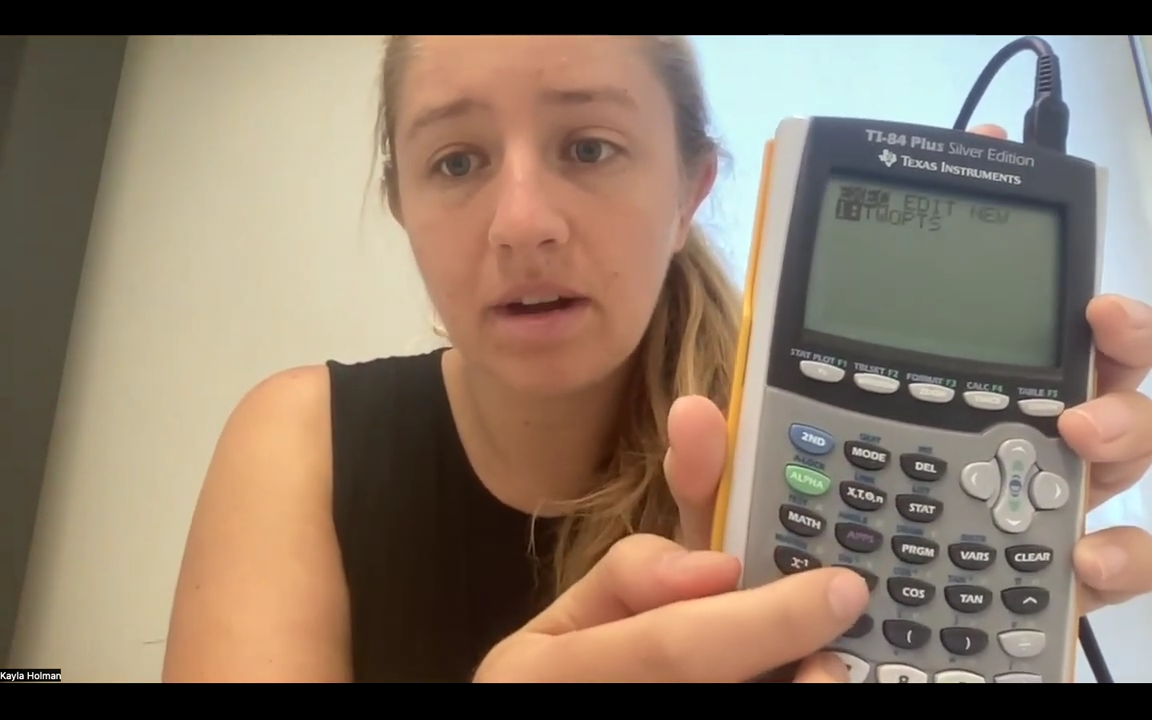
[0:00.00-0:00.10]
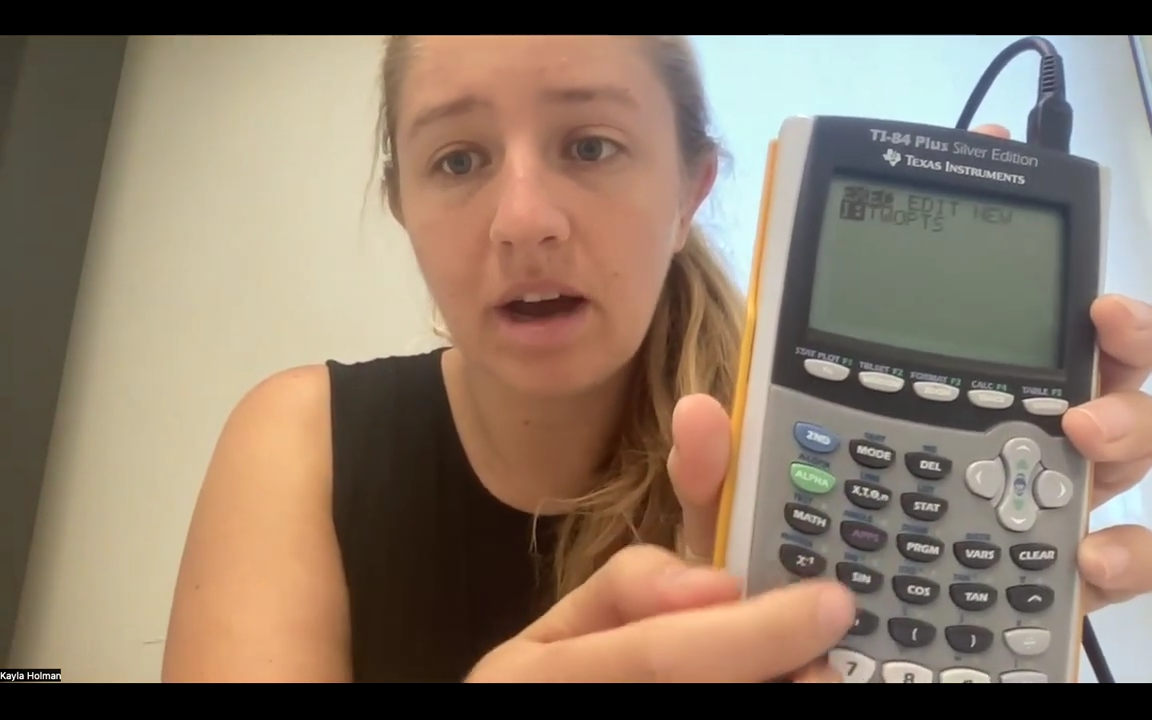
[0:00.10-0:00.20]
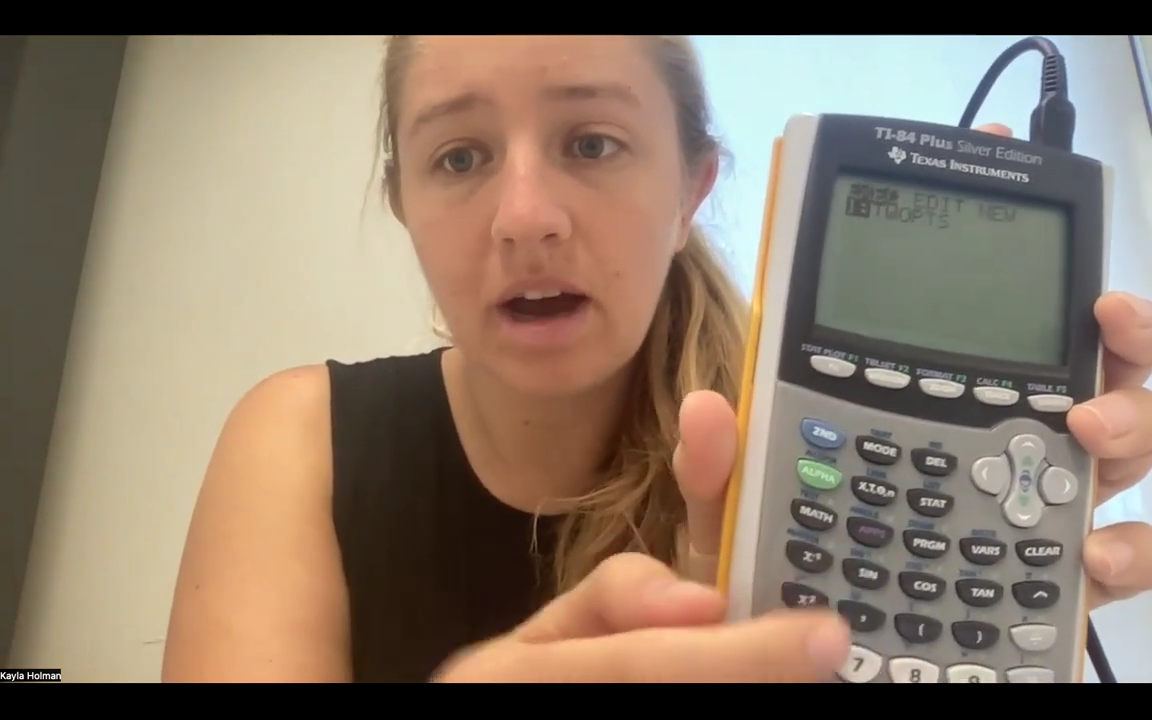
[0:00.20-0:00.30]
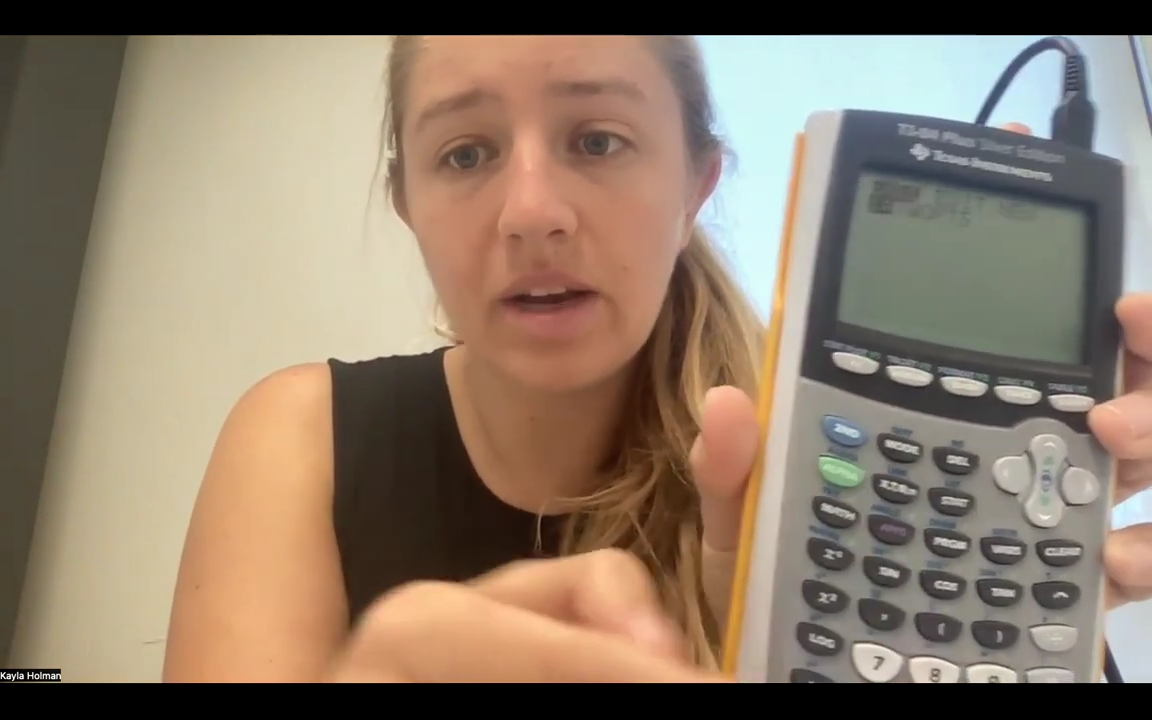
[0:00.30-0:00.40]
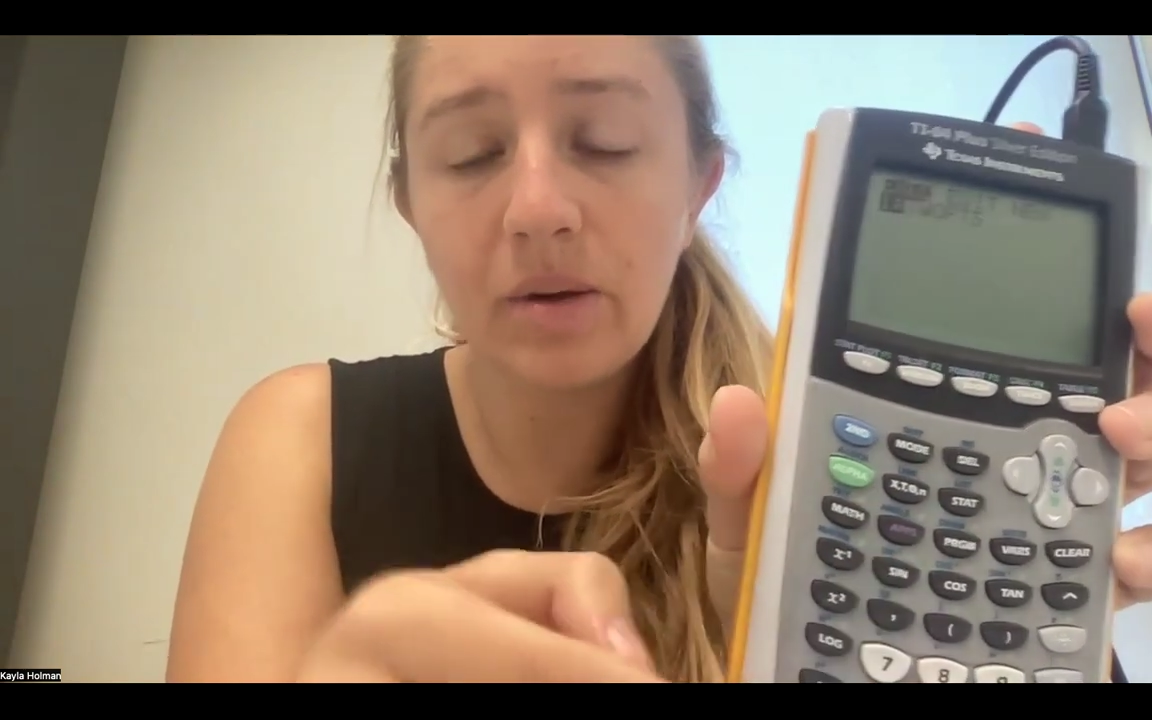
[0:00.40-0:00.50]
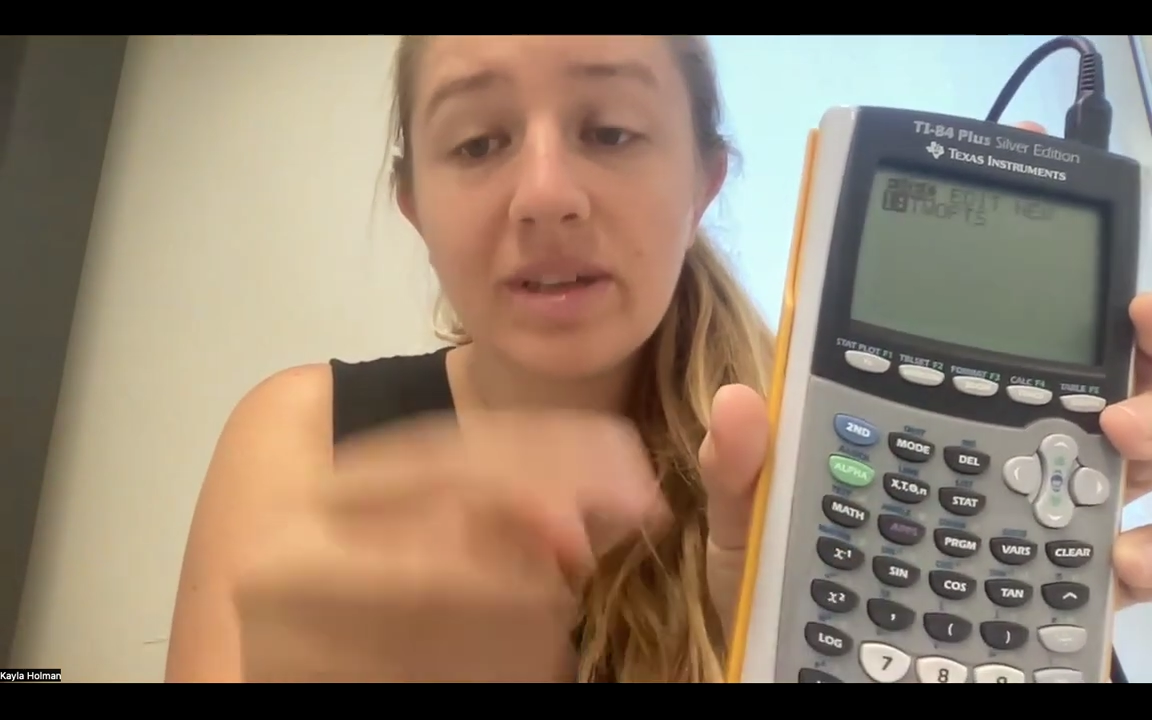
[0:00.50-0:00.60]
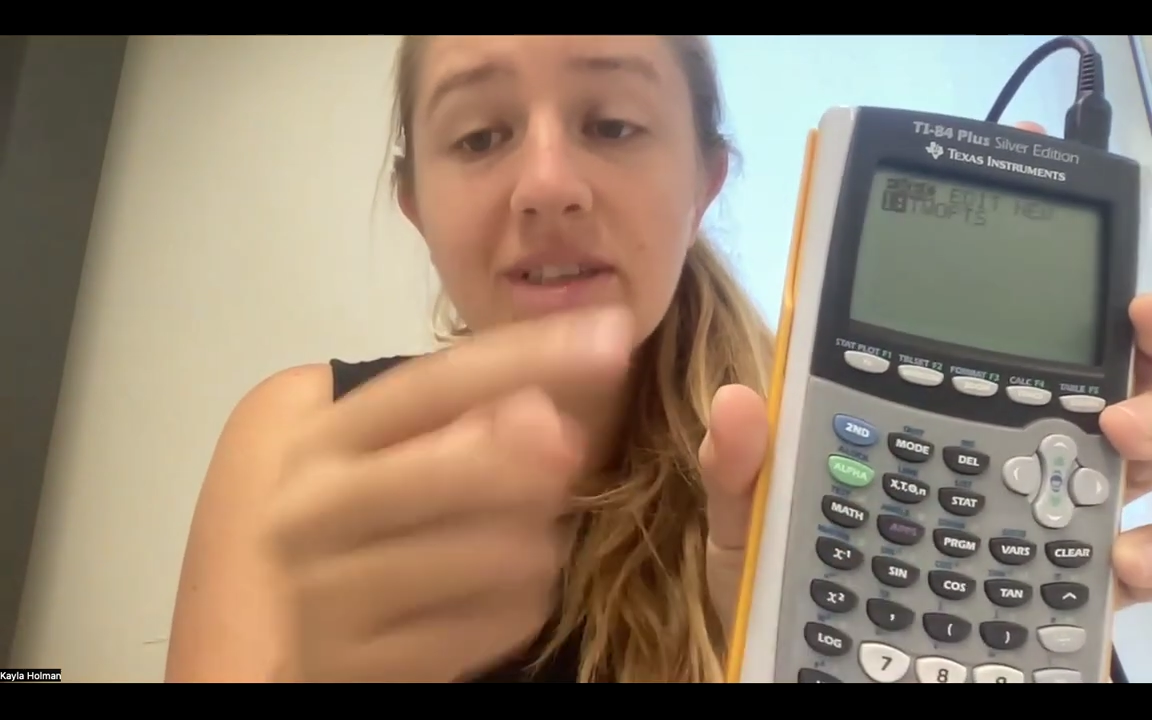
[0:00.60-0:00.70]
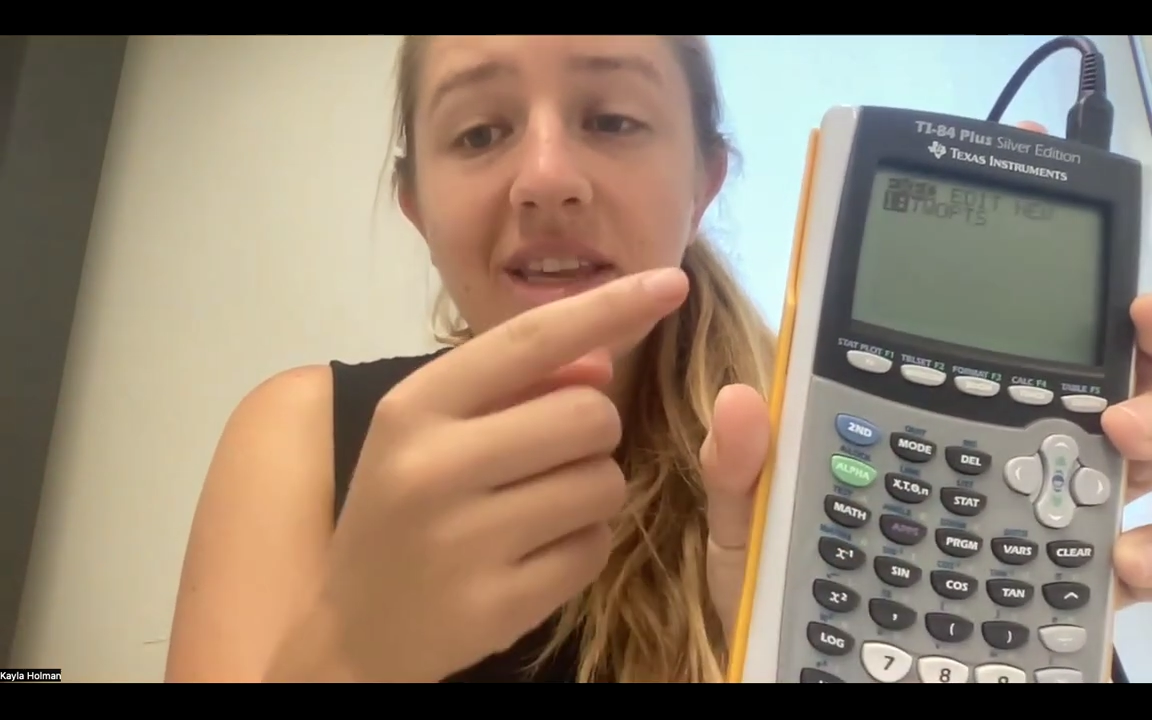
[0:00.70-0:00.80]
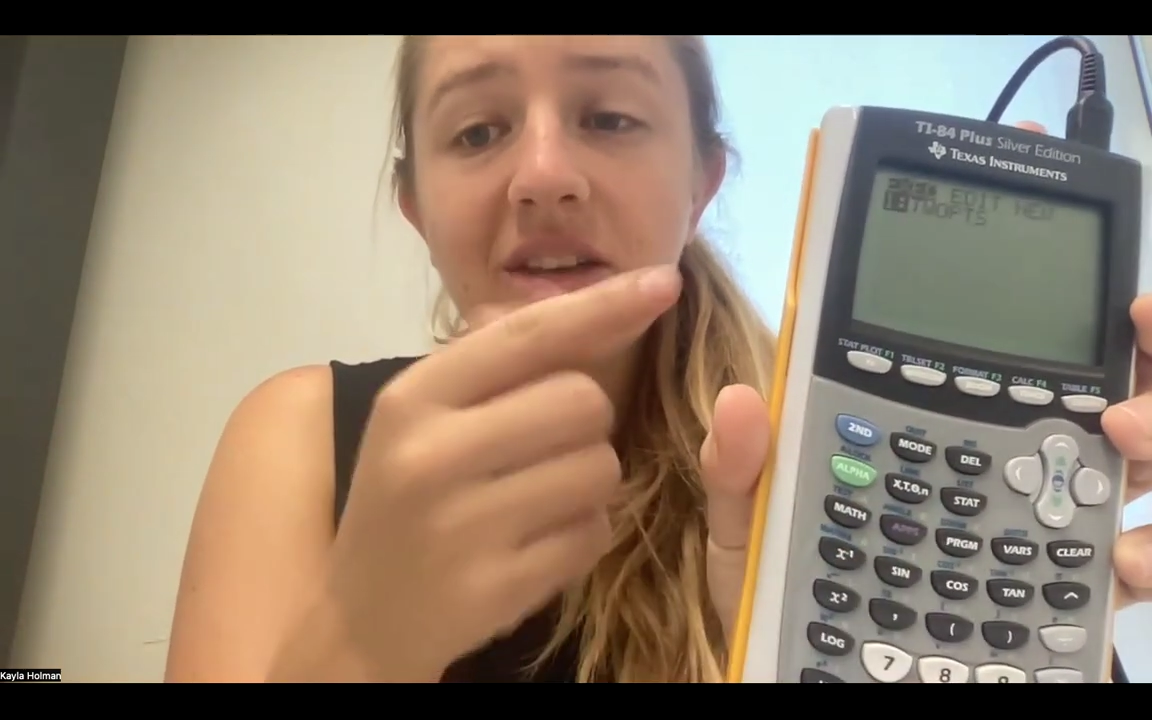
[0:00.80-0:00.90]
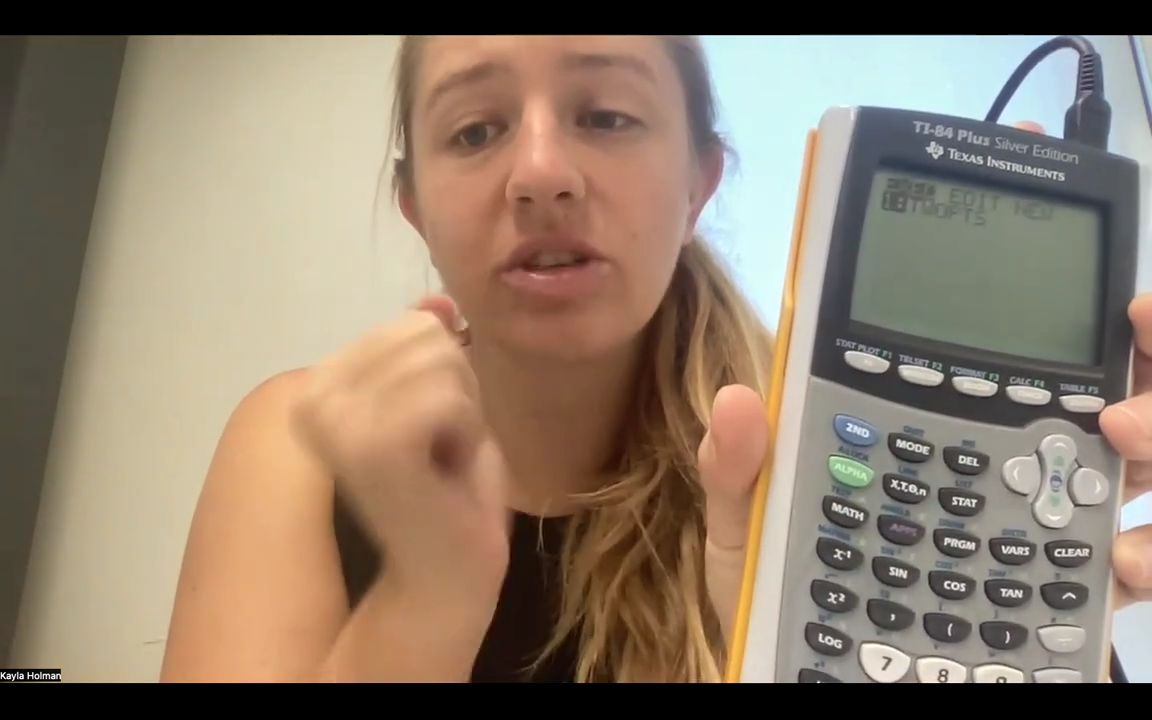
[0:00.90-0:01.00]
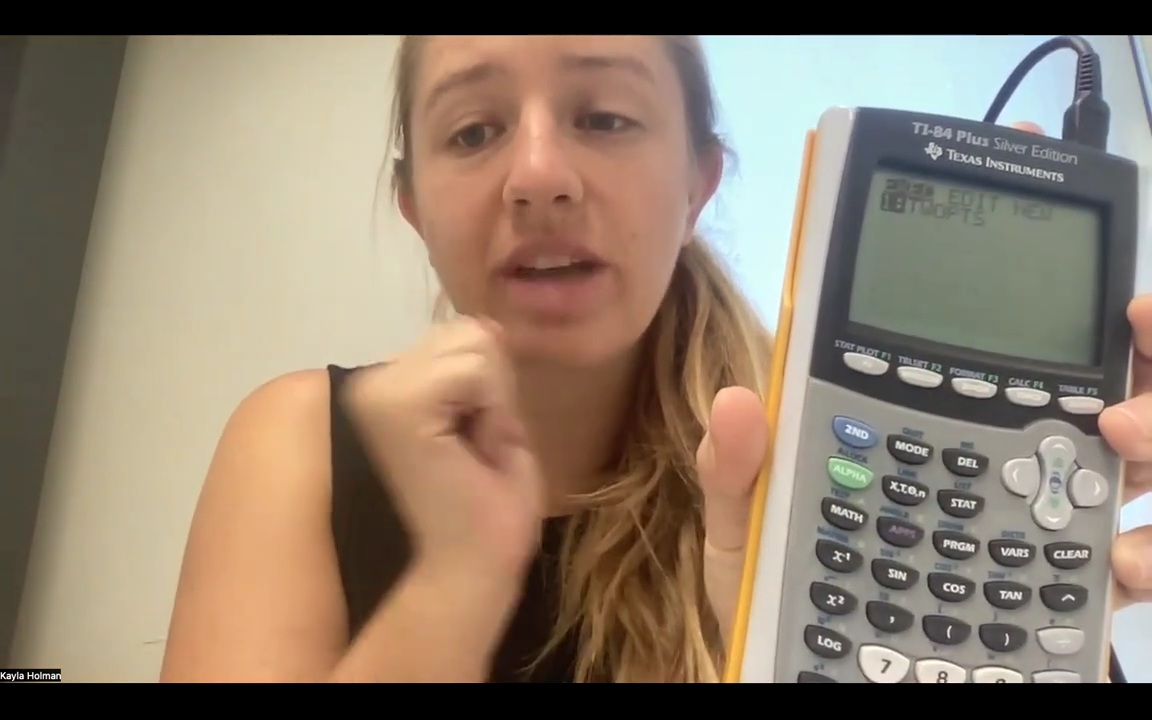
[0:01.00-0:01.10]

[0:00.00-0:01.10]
And you can see there's